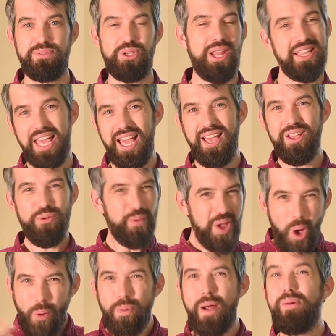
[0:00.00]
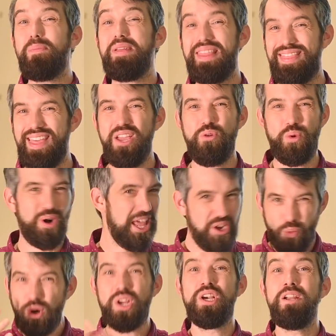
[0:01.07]
So like, we all probably think we're like,
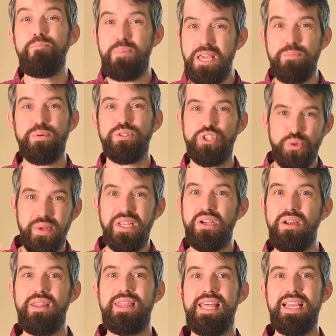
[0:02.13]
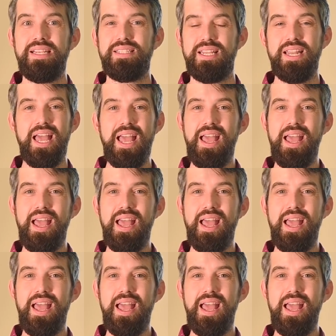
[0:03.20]
we're good people doing good things. And,